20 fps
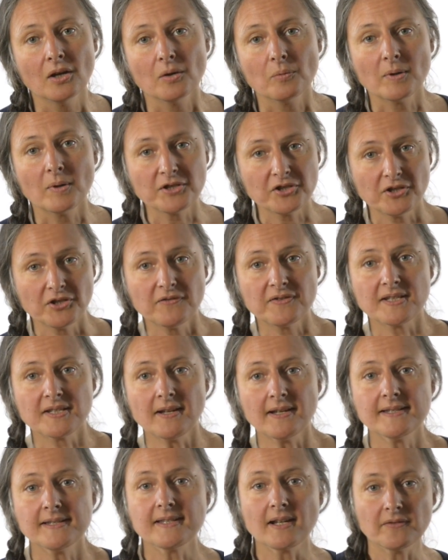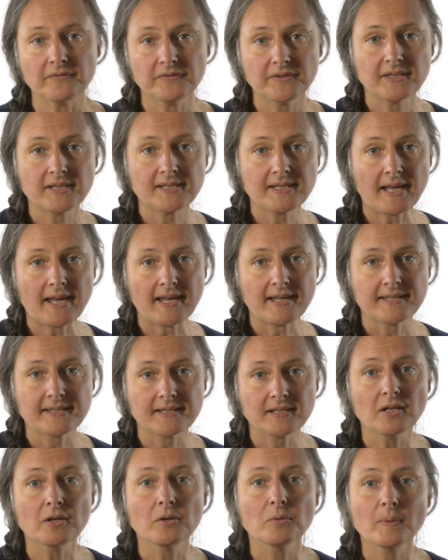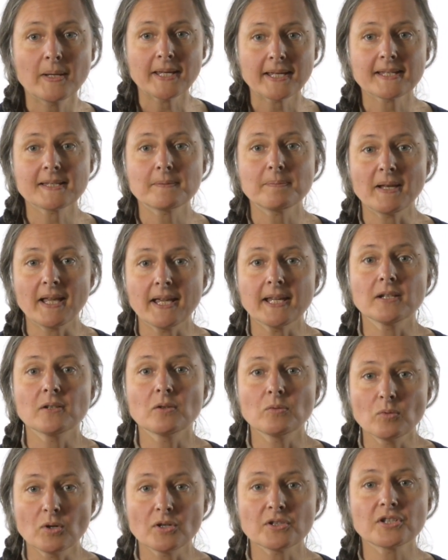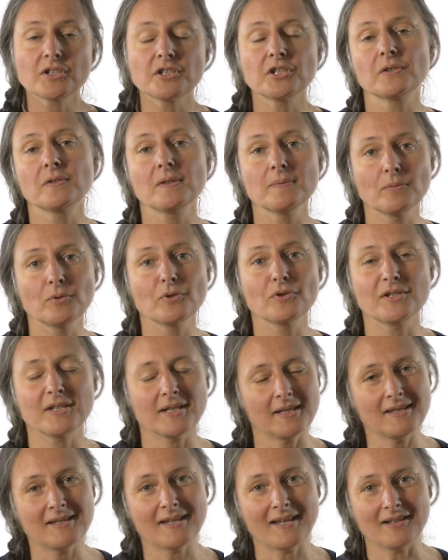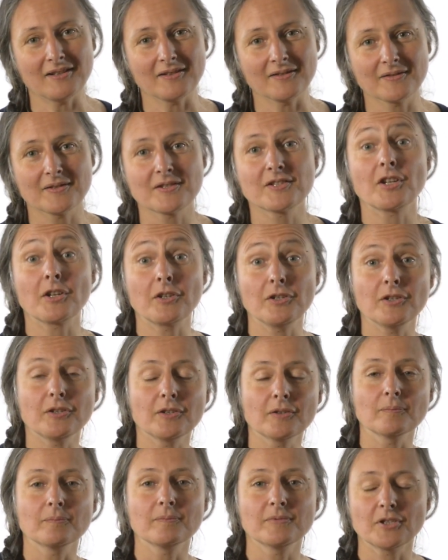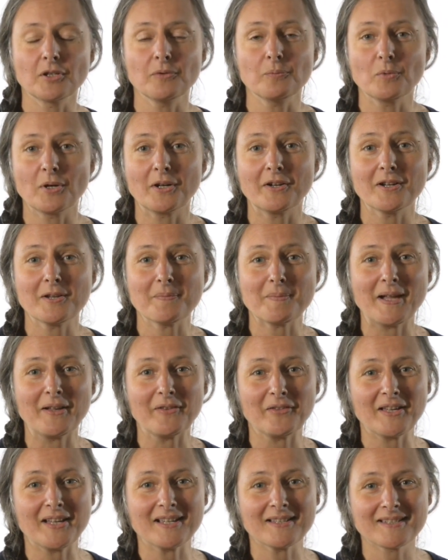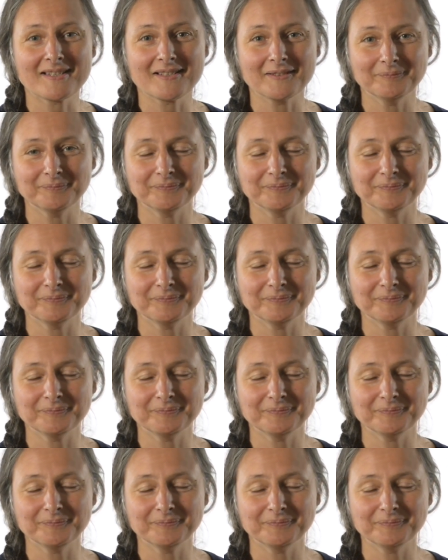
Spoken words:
Once you've signed up for the test, we explain what to do in more detail, so don't worry about that.